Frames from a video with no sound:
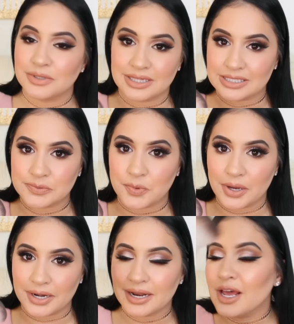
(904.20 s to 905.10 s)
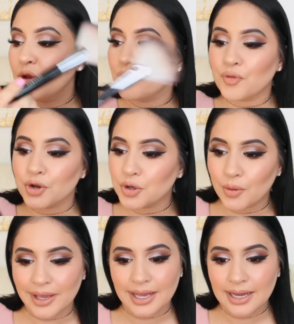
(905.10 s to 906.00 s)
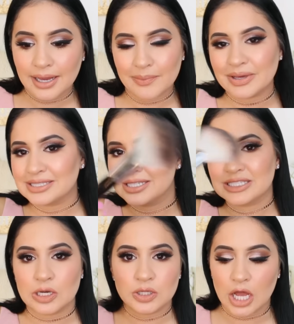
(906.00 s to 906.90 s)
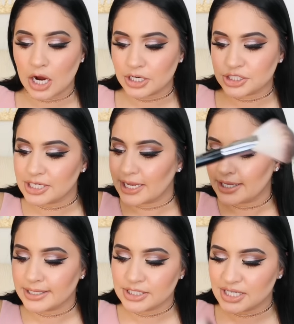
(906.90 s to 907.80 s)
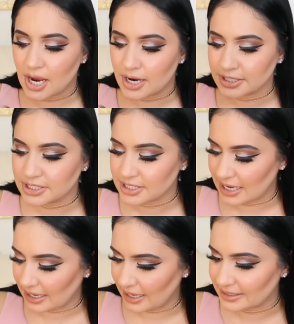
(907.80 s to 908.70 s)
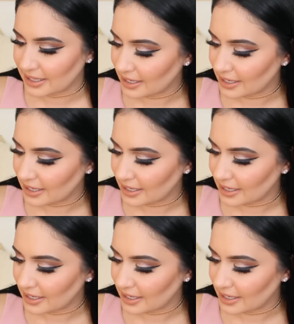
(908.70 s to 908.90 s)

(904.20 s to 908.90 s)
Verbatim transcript: with this one real quick because it's so large and in charge and I like